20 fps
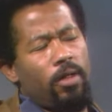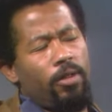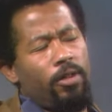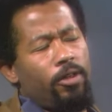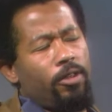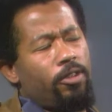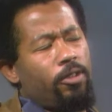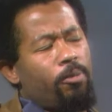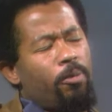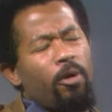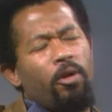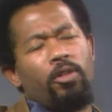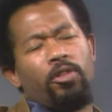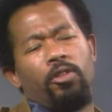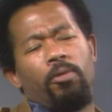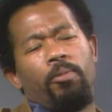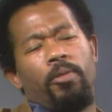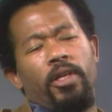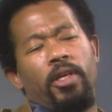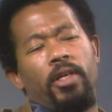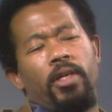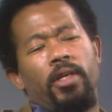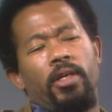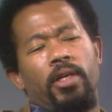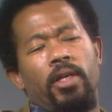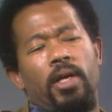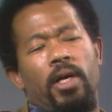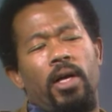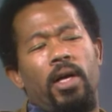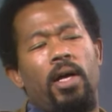there's supposed to
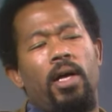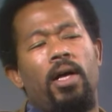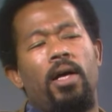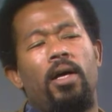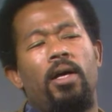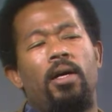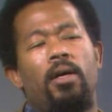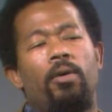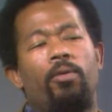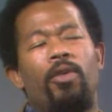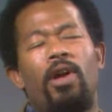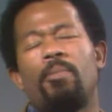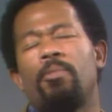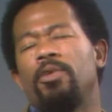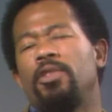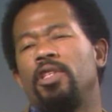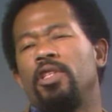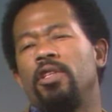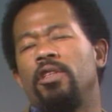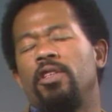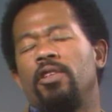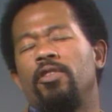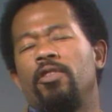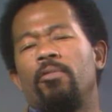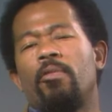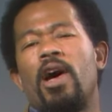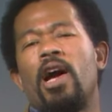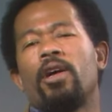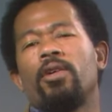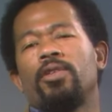be representative
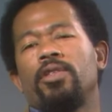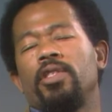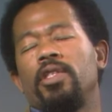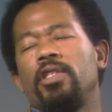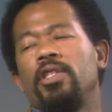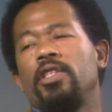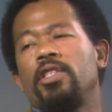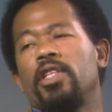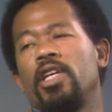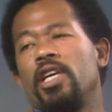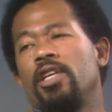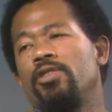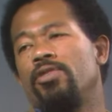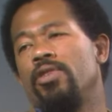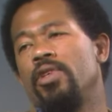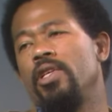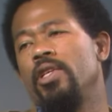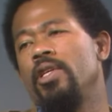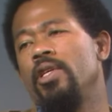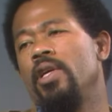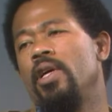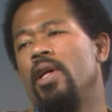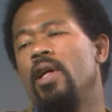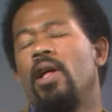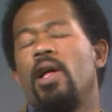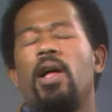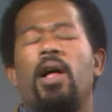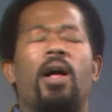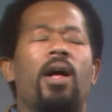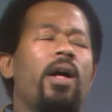democracy in this country.
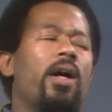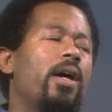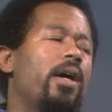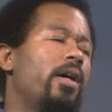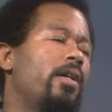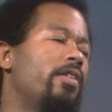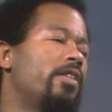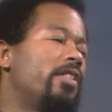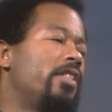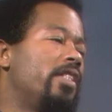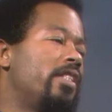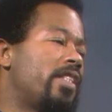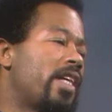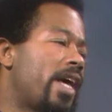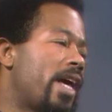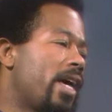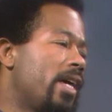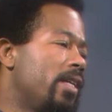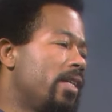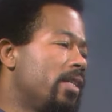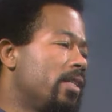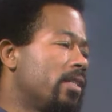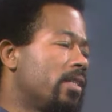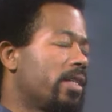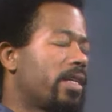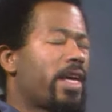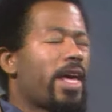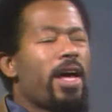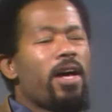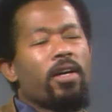It's designed and
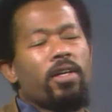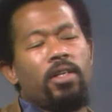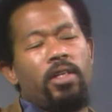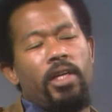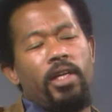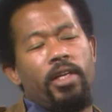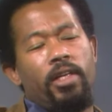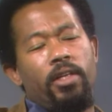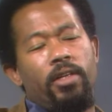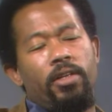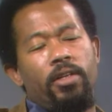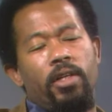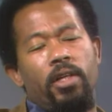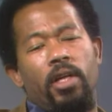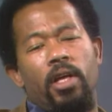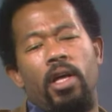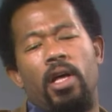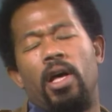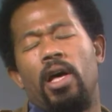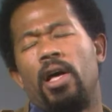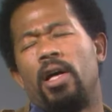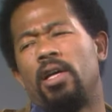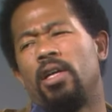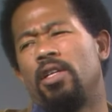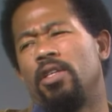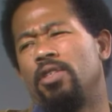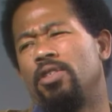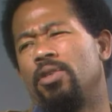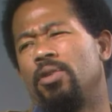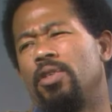calculated
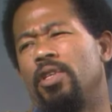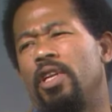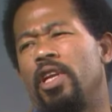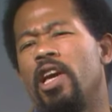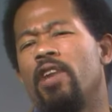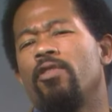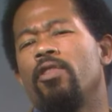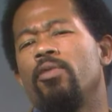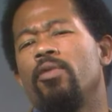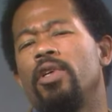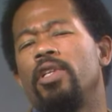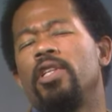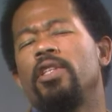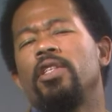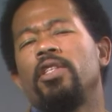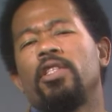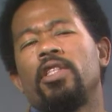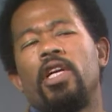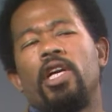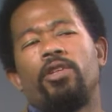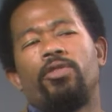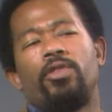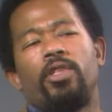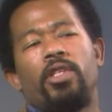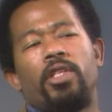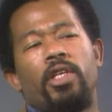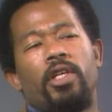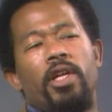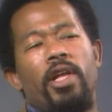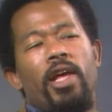so that everyone in this
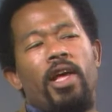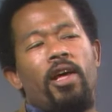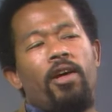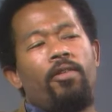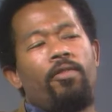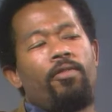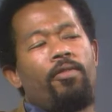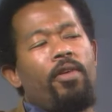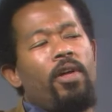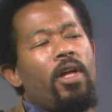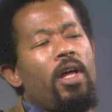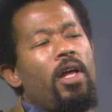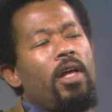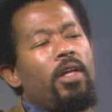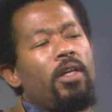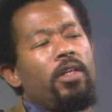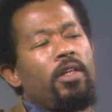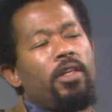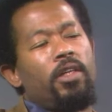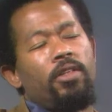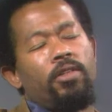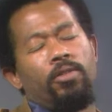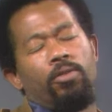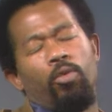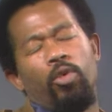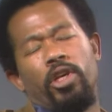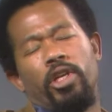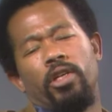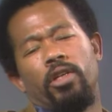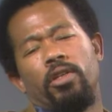country can have his
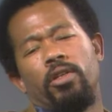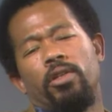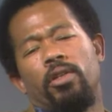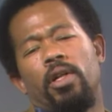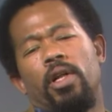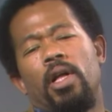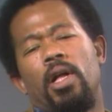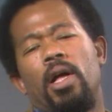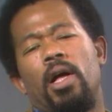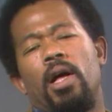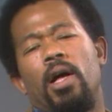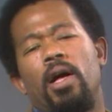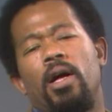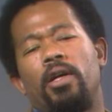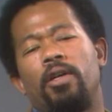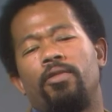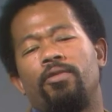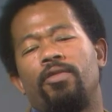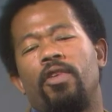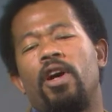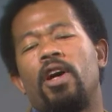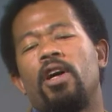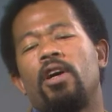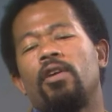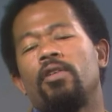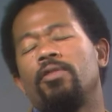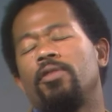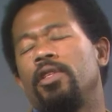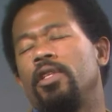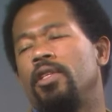will
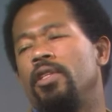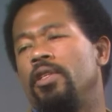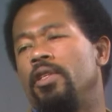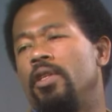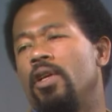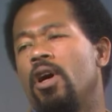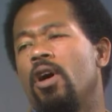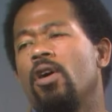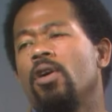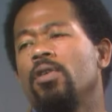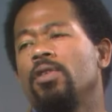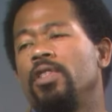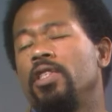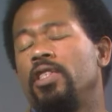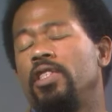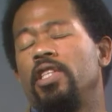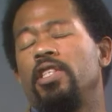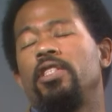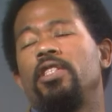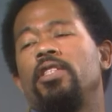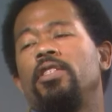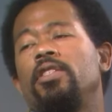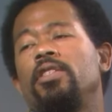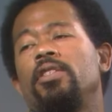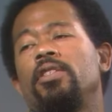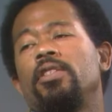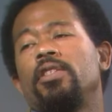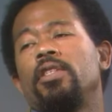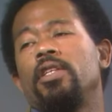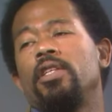involved in all
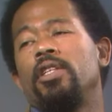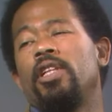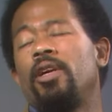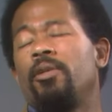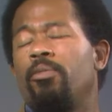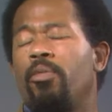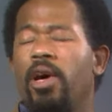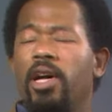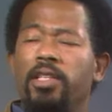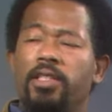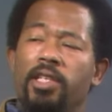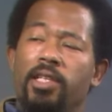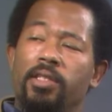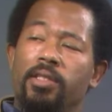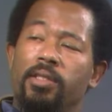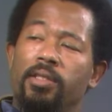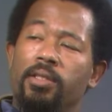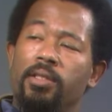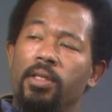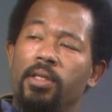decisions in that process,